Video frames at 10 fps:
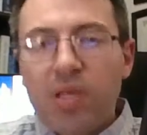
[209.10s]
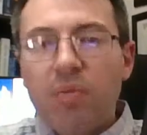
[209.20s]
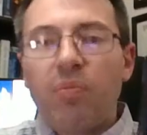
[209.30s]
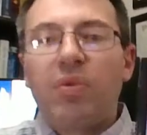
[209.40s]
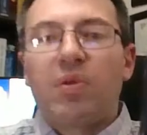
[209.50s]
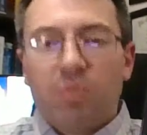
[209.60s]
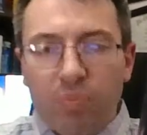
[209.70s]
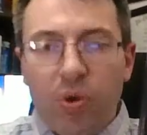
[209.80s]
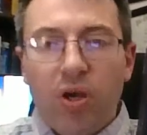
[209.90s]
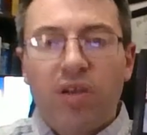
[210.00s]
complete
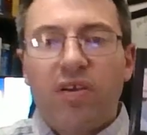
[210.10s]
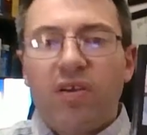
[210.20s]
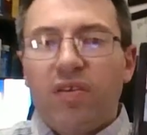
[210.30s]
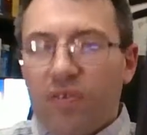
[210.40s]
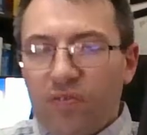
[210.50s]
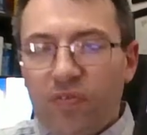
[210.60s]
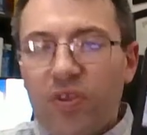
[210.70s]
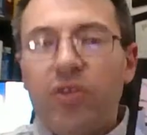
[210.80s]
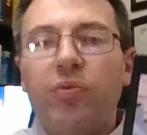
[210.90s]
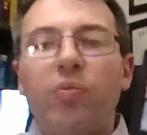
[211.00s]
book
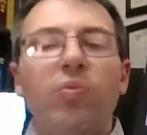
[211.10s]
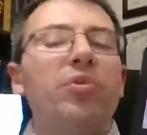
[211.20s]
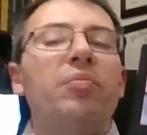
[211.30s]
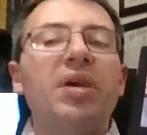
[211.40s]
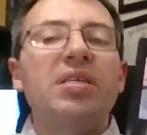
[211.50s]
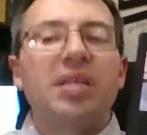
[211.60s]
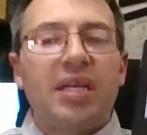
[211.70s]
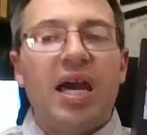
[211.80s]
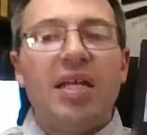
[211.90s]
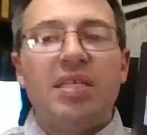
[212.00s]
filled with
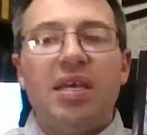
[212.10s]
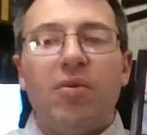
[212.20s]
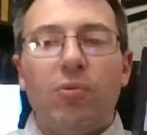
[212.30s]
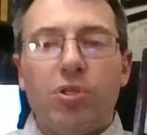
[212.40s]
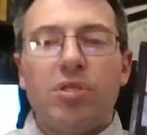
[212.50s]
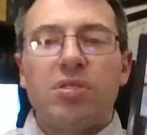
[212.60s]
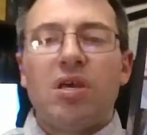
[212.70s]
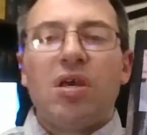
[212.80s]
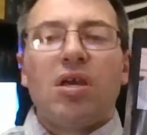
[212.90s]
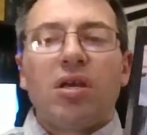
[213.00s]
amazing content,
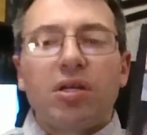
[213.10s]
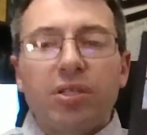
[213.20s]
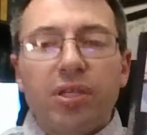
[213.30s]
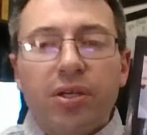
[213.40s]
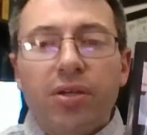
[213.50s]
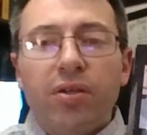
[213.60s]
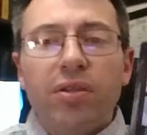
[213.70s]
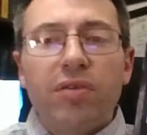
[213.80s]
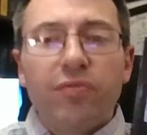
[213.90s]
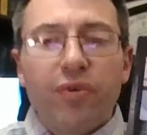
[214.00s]
which is
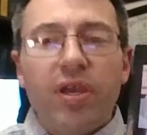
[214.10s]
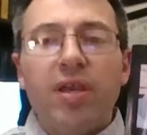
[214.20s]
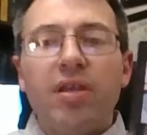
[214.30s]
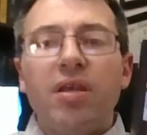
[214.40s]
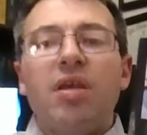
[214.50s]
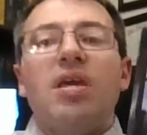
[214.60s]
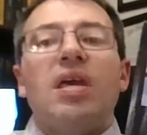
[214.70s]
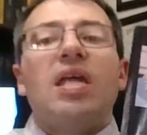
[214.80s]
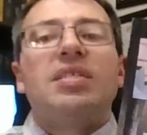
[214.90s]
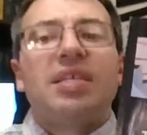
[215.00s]
clearly
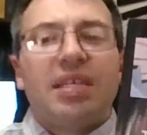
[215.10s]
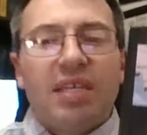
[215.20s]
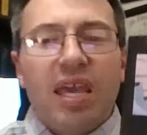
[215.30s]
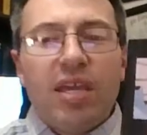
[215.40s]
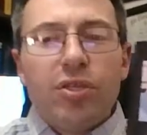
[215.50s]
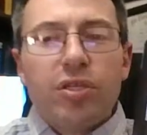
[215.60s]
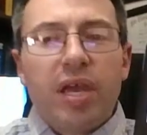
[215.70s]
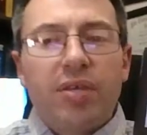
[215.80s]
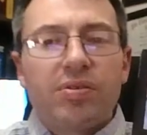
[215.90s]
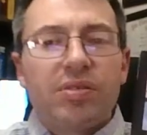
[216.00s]
written, it's
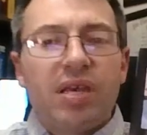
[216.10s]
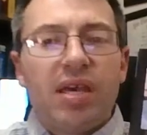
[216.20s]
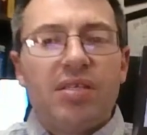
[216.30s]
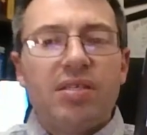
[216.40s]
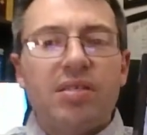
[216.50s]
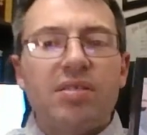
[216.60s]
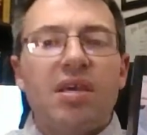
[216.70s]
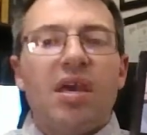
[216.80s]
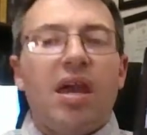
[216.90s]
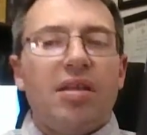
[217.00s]
engaging
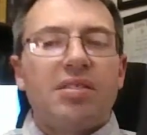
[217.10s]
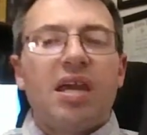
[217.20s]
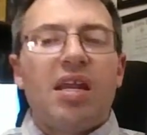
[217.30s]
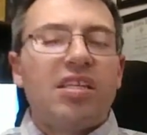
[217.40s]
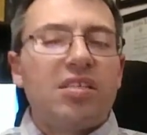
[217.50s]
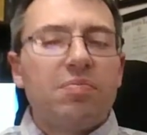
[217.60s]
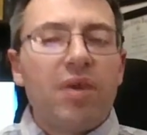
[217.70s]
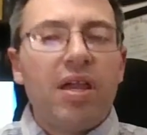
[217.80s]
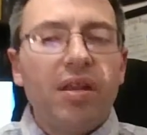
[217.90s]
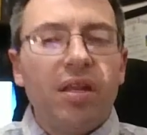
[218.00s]
exercises, and it's got
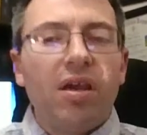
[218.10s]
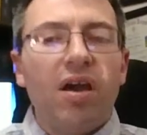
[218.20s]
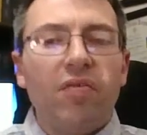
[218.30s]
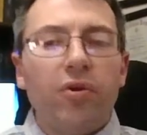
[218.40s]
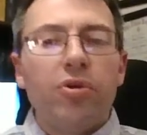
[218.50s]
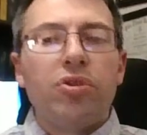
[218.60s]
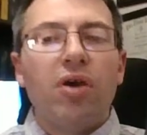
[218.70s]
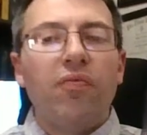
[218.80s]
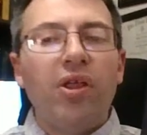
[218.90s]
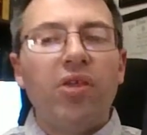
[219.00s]
expanded
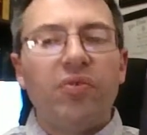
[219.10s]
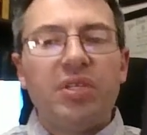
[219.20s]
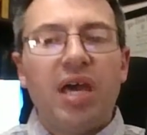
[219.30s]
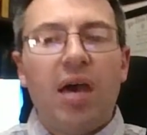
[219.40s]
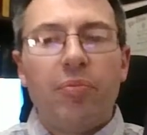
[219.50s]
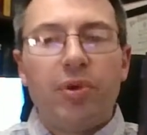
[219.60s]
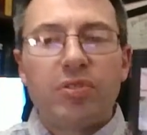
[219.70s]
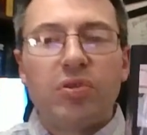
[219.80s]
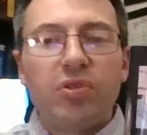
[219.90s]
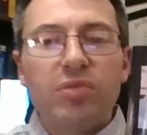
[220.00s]
coverage of relevant
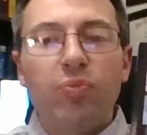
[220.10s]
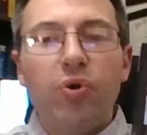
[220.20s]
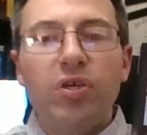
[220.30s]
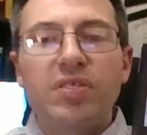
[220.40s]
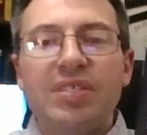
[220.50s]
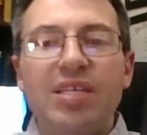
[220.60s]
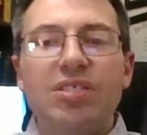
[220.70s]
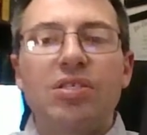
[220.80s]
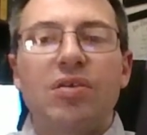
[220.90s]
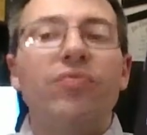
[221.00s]
topics. So this book
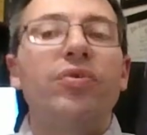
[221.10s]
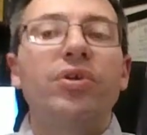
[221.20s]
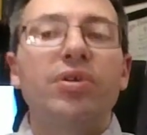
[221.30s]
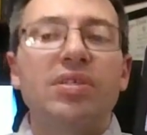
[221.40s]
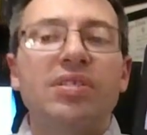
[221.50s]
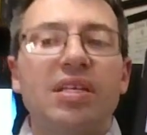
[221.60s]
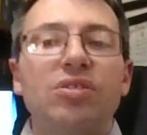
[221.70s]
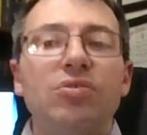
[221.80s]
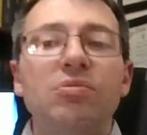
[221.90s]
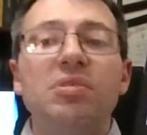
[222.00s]
sets,
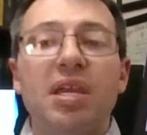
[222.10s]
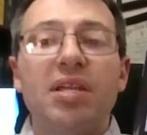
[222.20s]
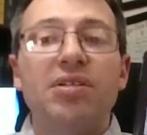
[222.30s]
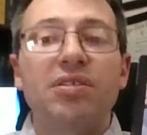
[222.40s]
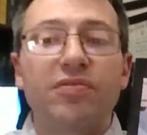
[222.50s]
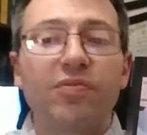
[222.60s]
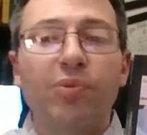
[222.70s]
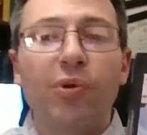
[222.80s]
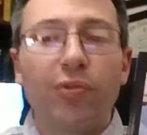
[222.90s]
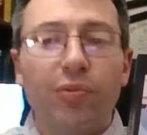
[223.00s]
really, sets new
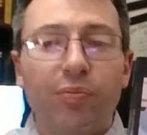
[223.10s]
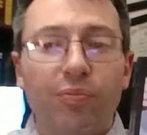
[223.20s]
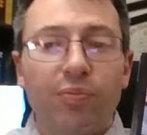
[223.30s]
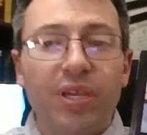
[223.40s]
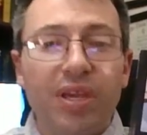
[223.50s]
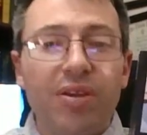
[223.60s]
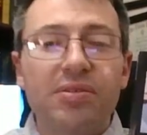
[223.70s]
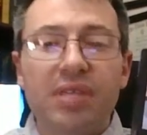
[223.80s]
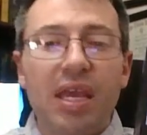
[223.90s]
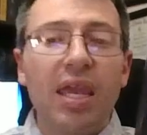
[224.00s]
standards for both
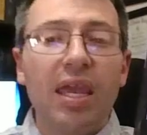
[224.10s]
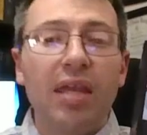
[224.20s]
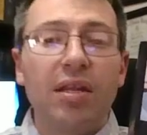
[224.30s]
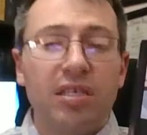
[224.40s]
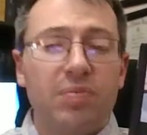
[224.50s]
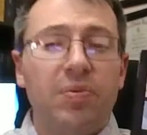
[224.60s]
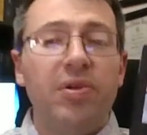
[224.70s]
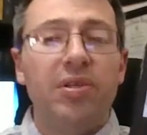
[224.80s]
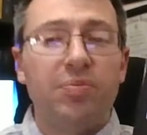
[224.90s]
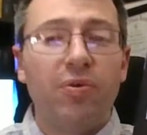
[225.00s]
beginners and
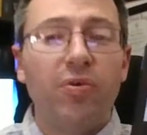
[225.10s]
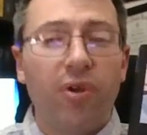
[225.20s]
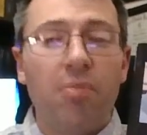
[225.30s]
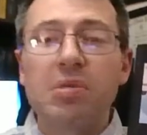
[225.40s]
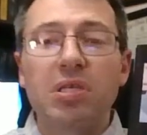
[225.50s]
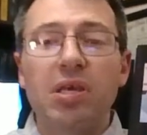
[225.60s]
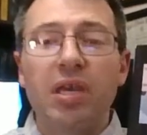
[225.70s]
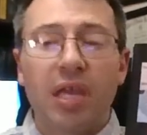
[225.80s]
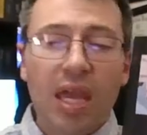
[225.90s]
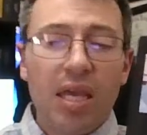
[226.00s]
experienced
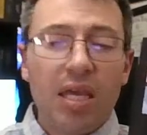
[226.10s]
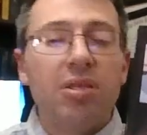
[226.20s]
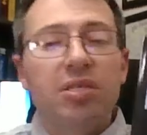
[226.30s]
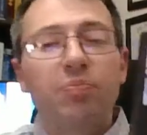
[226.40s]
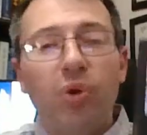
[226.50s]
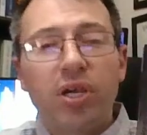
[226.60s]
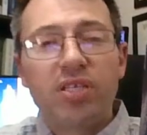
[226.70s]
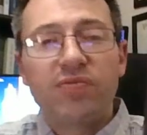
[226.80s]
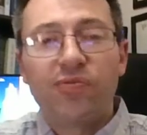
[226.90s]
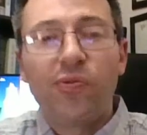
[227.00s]
programmers alike. And
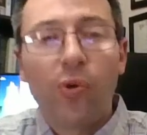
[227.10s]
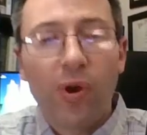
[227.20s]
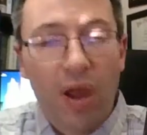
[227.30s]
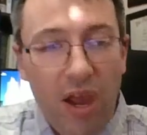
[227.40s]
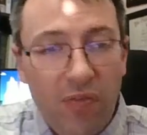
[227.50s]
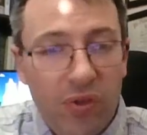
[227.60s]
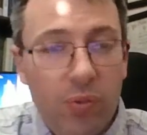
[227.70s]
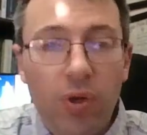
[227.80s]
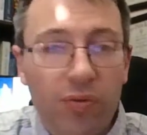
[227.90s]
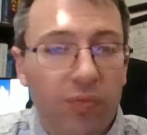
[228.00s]
this book is for
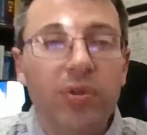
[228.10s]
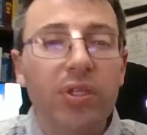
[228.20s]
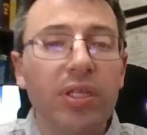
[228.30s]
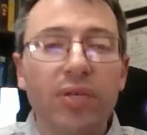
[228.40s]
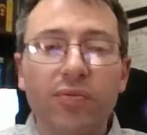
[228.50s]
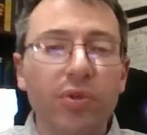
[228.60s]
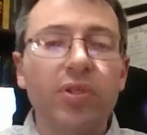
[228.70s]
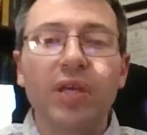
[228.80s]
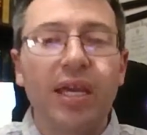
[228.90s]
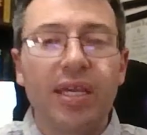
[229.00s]
everyone,
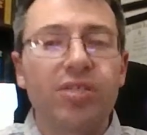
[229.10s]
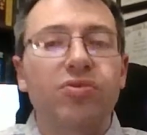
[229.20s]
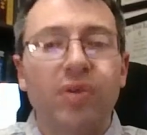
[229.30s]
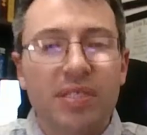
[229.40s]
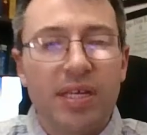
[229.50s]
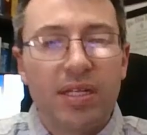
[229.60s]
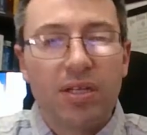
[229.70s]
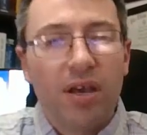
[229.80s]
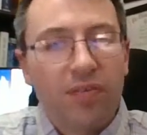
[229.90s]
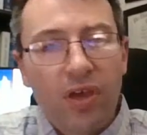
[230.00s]
really, really. I can't
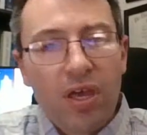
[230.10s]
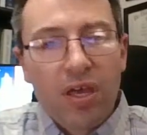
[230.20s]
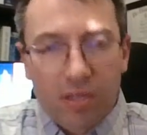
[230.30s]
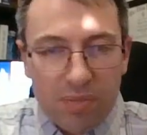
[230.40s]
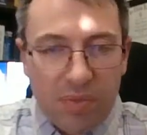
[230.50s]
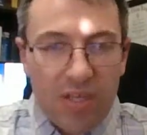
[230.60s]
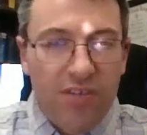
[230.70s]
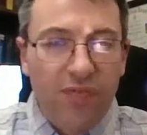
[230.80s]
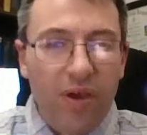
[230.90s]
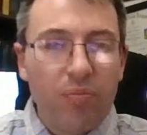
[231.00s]
stress that enough.
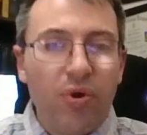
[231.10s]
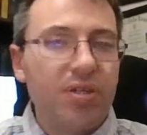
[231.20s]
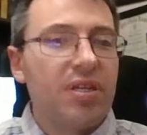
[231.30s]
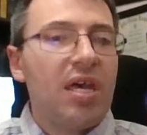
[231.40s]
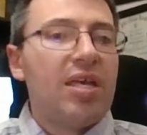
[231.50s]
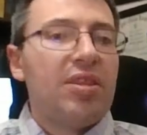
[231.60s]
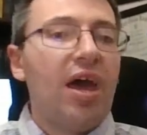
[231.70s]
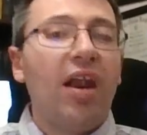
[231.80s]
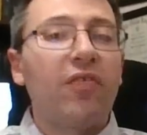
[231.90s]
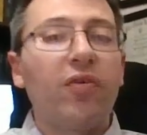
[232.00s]
Sometimes you find books
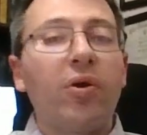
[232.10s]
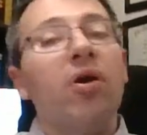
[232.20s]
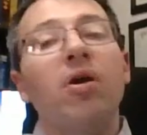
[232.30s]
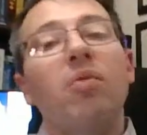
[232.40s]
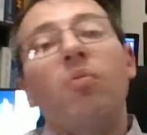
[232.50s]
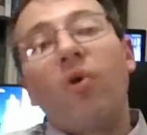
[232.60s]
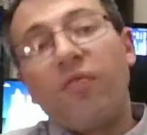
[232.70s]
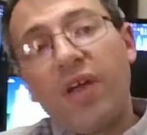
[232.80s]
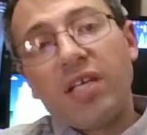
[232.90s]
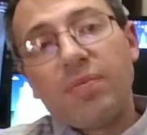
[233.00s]
that are for
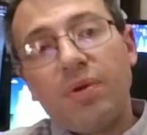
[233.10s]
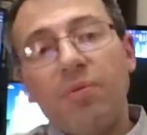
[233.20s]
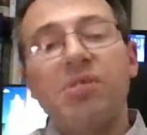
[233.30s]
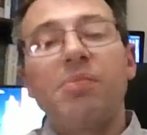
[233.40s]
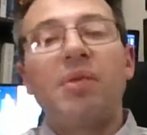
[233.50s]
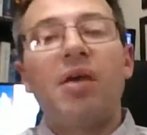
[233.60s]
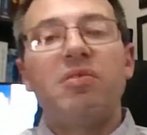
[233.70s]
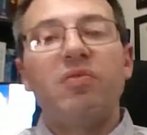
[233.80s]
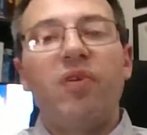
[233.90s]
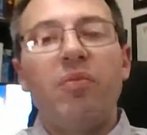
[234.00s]
more advanced people.
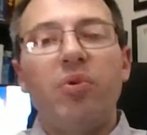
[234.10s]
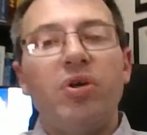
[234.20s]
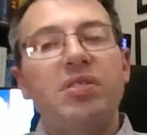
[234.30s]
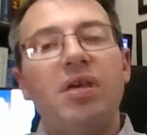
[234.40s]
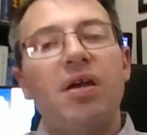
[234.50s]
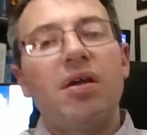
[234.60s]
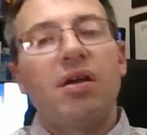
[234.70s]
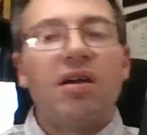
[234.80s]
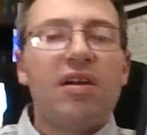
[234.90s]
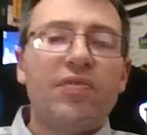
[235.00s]
Sometimes you find books
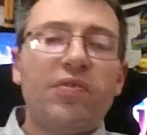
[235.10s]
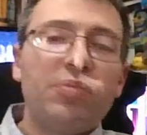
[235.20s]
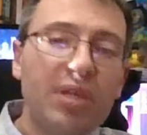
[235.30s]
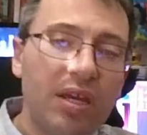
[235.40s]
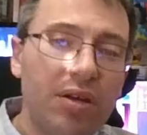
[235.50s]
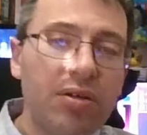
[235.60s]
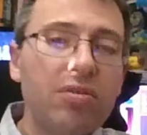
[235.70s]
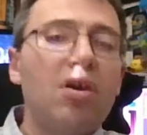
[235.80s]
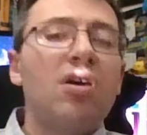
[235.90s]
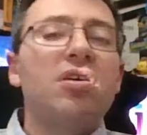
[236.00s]
that are for
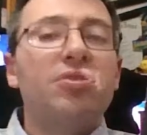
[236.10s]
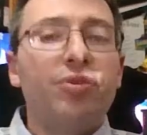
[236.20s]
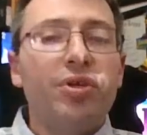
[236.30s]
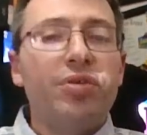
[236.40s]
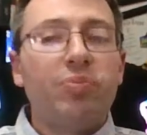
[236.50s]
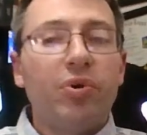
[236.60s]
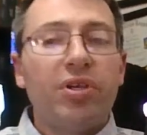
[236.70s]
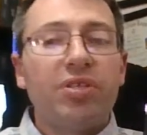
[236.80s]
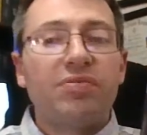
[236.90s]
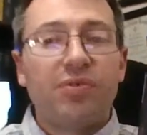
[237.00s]
beginners.
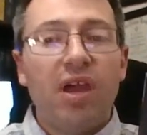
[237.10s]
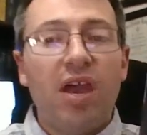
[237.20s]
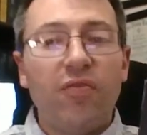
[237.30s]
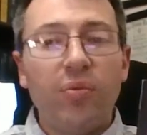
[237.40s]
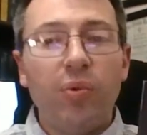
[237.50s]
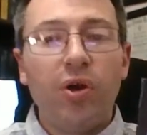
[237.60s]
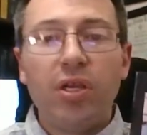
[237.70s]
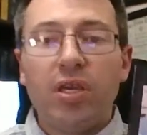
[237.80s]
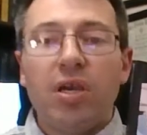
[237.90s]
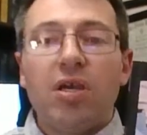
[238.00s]
This book is for
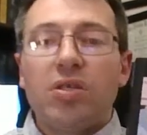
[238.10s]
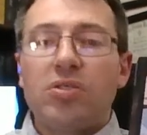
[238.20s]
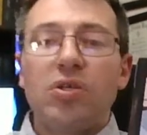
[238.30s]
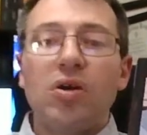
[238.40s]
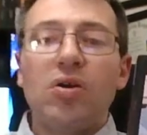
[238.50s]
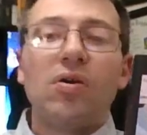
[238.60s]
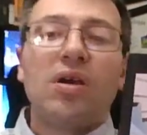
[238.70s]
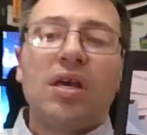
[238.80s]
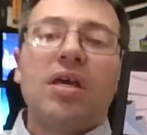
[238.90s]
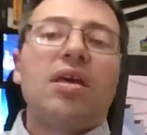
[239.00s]
everybody.
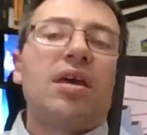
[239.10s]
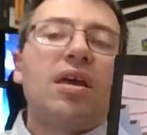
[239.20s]
So